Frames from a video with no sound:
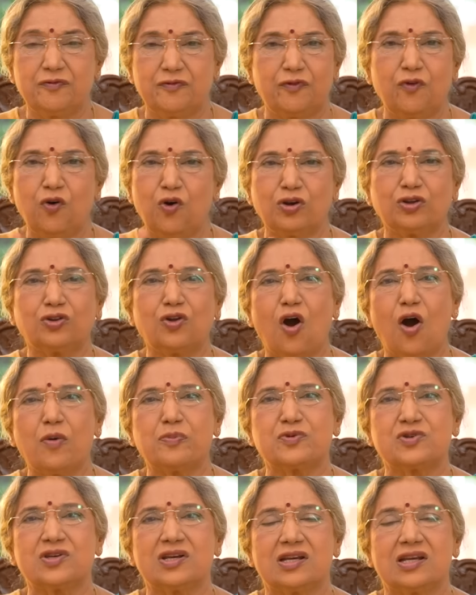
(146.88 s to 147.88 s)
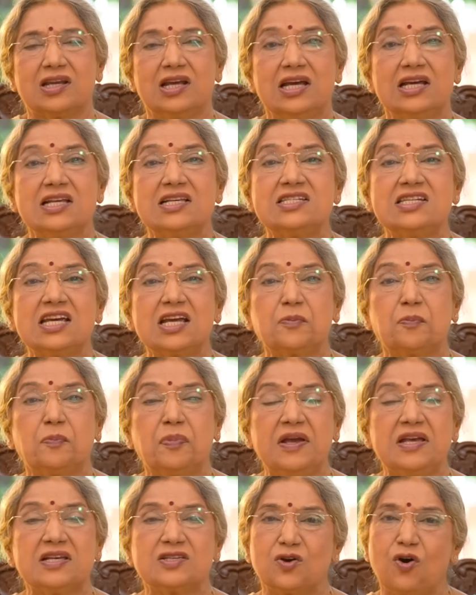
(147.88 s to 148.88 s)
Fourth option,
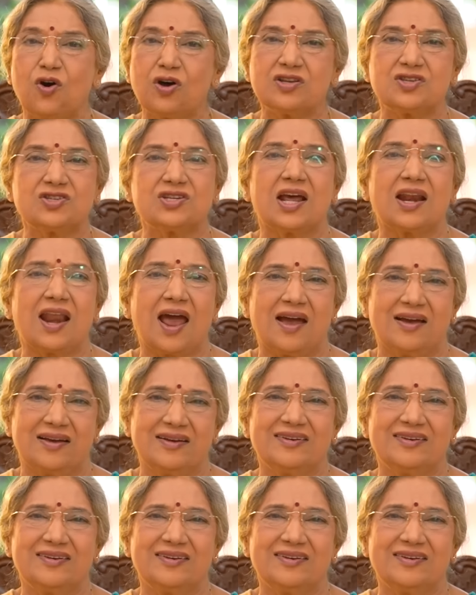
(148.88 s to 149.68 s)
chickpeas or chana.